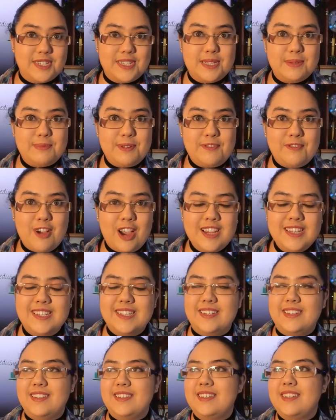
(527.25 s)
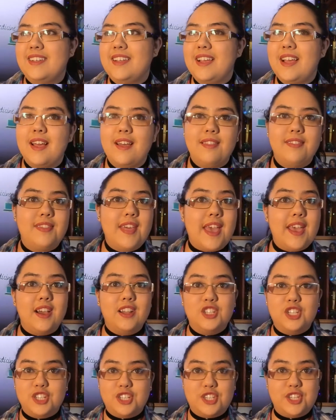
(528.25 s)
to be frightened. They
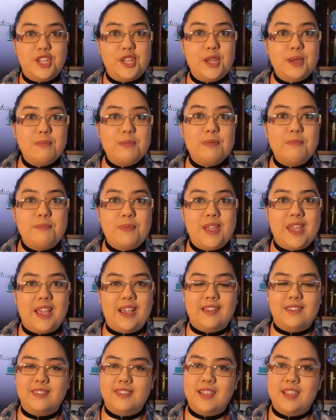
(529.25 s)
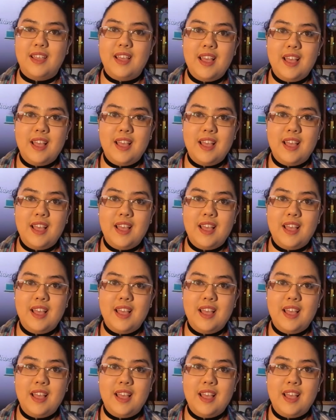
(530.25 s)
are just human beings.